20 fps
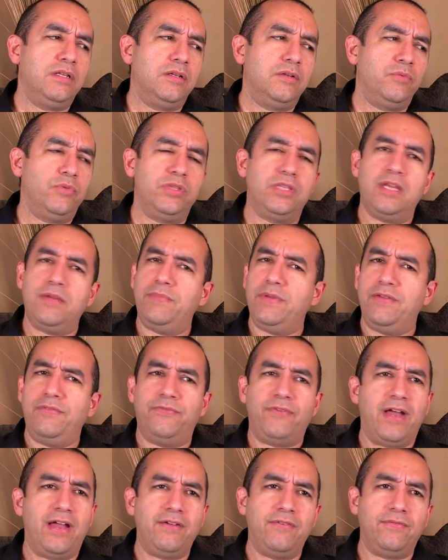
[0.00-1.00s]
Would they be
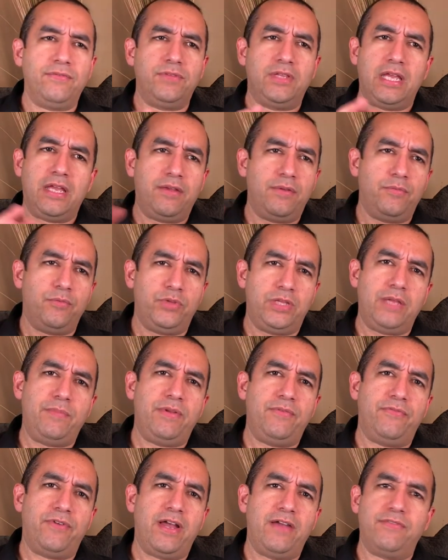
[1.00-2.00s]
five? They, would they
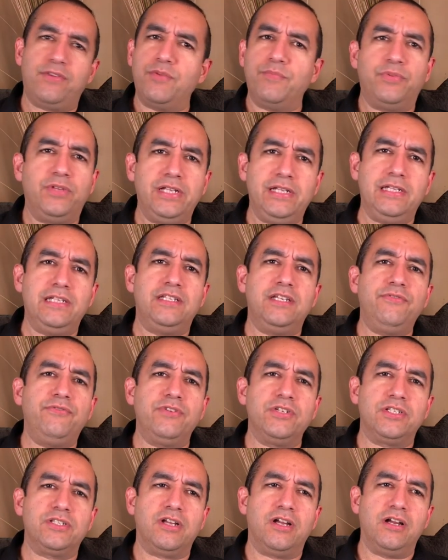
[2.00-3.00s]
be five completely
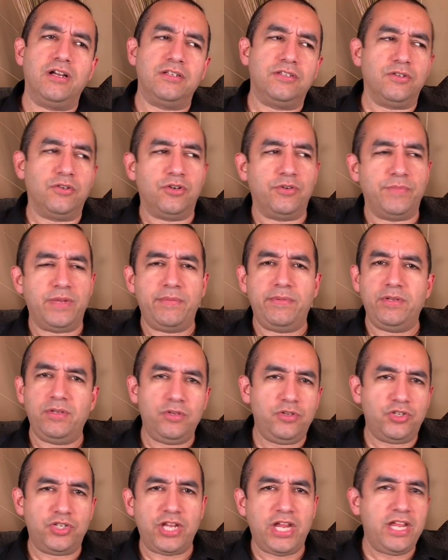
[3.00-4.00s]
different songs, or maybe
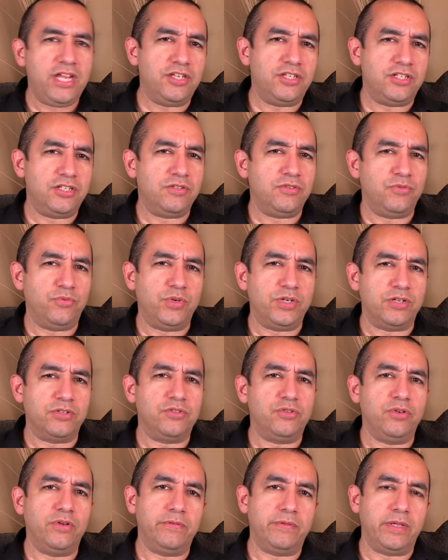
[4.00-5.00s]
you change one or
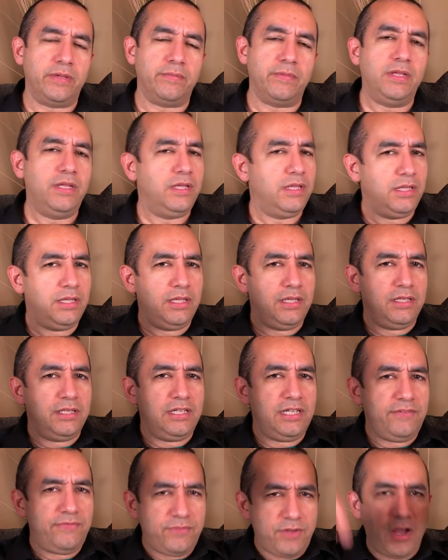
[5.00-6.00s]
two of them?
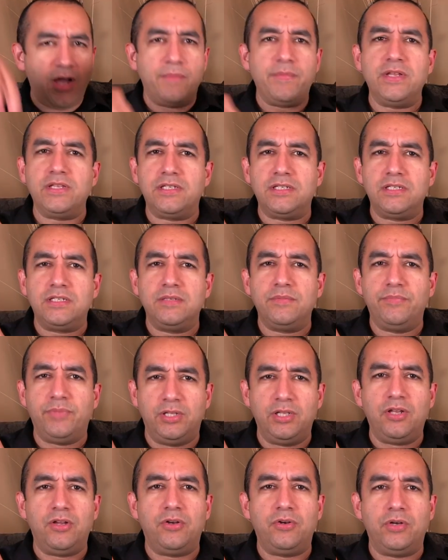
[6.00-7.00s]
Leave comments
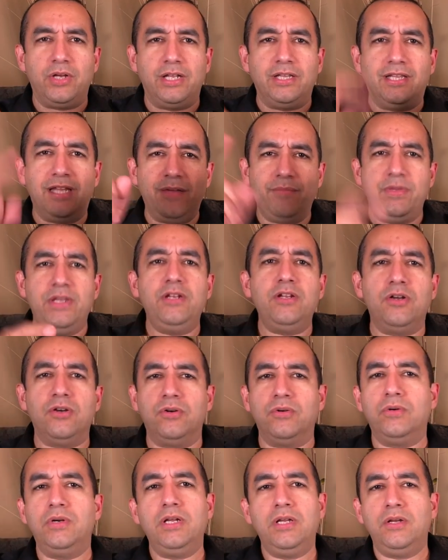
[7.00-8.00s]
below and let me
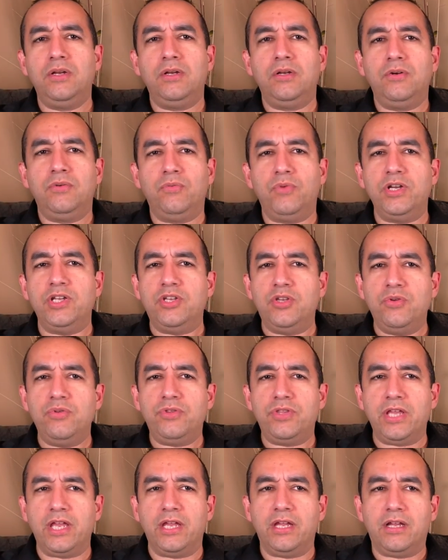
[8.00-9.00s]
know what you
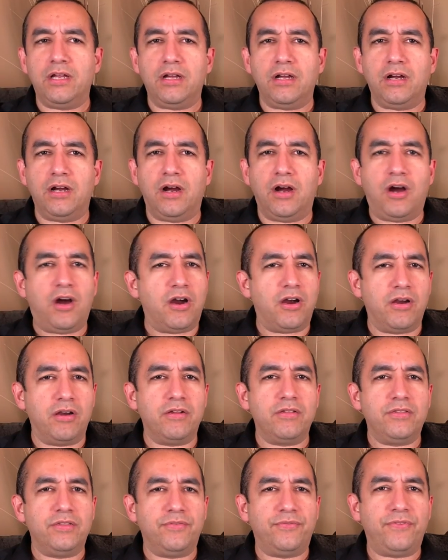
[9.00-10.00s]
think are
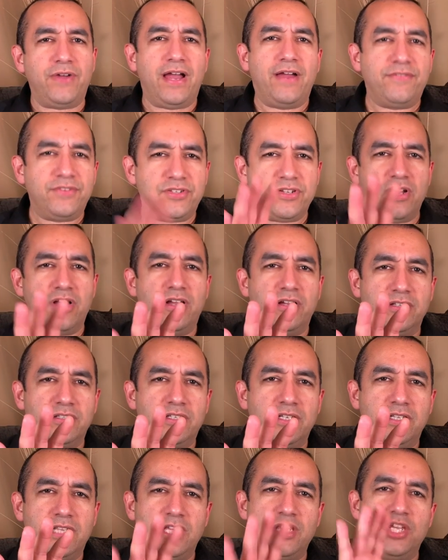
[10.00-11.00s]
the five
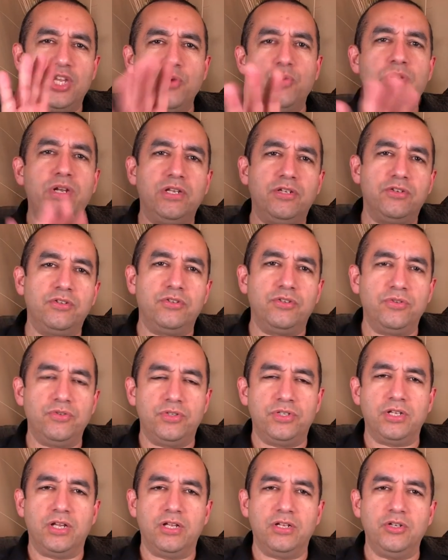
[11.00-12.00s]
songs that you would
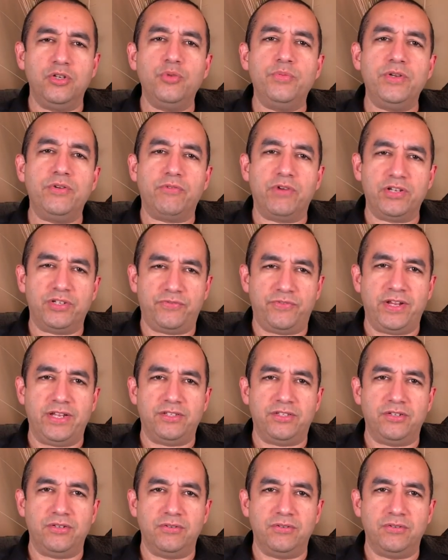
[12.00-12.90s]
introduce a newbie Rush fan to?